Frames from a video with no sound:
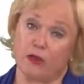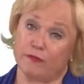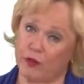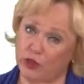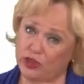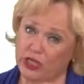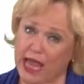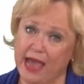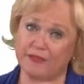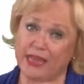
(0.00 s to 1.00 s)
First, you
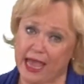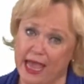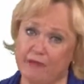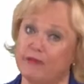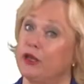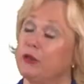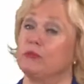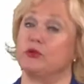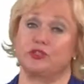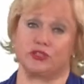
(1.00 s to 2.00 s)
have to have an
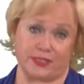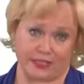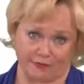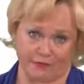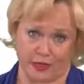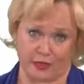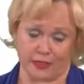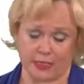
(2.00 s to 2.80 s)
emergency fund.